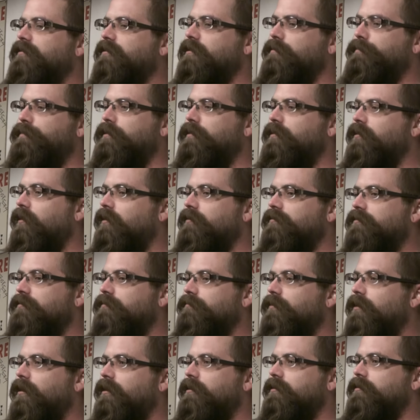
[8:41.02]
ICP concert
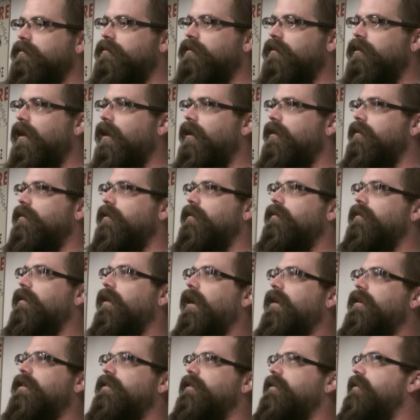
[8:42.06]
where I didn't. Yeah, try.
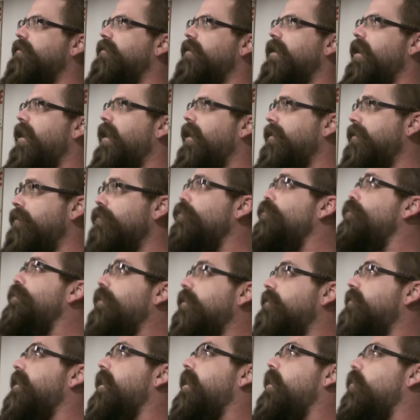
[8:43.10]
I, I didn't need a towel. you need
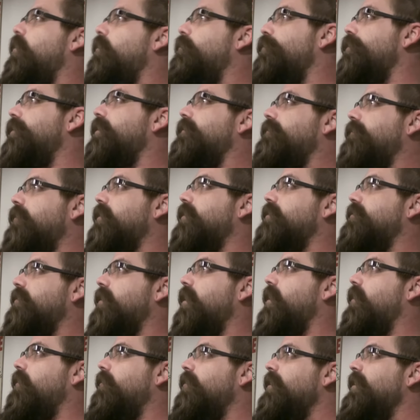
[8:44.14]
a towel. Bring yeah. a fucking towel.